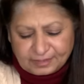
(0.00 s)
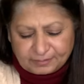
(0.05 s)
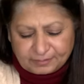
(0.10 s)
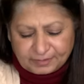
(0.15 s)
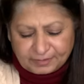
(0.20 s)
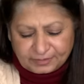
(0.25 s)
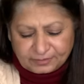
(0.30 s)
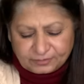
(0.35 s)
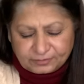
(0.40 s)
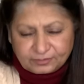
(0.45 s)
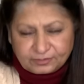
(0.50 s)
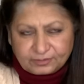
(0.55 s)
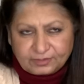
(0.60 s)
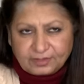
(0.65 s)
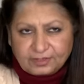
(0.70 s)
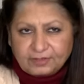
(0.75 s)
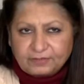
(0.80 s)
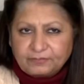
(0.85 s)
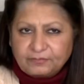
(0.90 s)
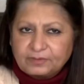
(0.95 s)
I'm reading
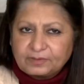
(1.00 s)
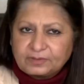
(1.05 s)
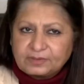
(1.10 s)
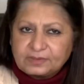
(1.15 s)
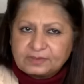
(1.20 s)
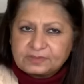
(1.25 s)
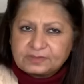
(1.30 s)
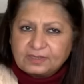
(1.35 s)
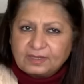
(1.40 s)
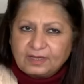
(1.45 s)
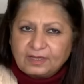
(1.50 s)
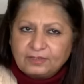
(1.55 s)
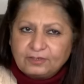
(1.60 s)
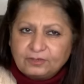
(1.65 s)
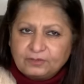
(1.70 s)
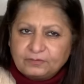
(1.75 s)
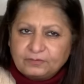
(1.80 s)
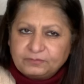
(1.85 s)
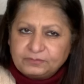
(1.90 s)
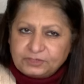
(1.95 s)
today for the sign
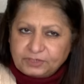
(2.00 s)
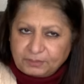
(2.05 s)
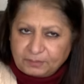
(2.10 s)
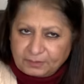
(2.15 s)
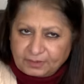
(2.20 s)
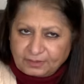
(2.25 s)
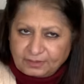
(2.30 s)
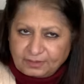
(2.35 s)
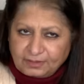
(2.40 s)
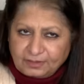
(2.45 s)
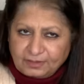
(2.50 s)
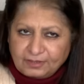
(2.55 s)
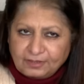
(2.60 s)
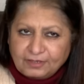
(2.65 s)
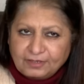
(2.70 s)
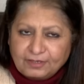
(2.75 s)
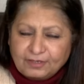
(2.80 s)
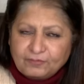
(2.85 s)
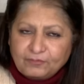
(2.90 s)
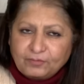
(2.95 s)
of Gemini
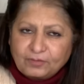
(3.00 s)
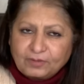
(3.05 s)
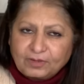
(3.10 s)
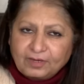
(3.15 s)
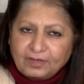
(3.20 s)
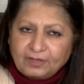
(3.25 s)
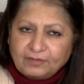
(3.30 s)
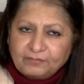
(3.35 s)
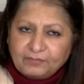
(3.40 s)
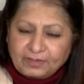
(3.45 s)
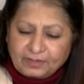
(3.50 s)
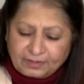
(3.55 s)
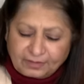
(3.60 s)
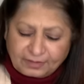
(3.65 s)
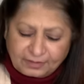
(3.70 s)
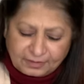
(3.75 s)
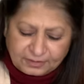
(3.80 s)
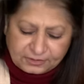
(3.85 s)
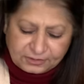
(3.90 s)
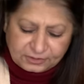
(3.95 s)
for love and
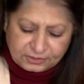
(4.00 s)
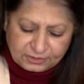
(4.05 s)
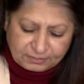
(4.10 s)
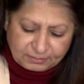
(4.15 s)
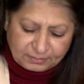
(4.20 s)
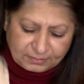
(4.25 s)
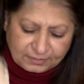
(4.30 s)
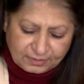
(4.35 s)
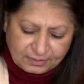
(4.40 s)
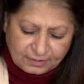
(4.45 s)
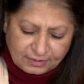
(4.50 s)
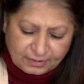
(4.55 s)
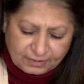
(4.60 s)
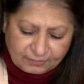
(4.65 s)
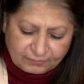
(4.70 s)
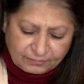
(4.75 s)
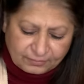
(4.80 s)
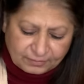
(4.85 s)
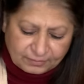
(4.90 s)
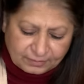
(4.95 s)
relationship
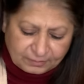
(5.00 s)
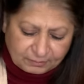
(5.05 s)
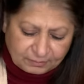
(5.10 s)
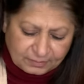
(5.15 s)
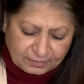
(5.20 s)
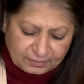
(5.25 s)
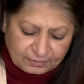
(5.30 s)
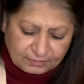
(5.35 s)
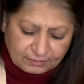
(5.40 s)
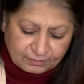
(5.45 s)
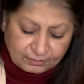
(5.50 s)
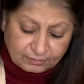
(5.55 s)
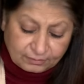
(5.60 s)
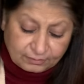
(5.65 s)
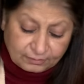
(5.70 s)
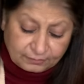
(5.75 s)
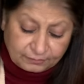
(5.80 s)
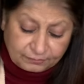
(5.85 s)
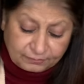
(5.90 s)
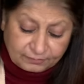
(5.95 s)
for the month
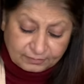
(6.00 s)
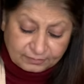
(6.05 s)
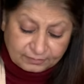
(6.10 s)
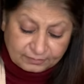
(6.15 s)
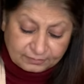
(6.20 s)
of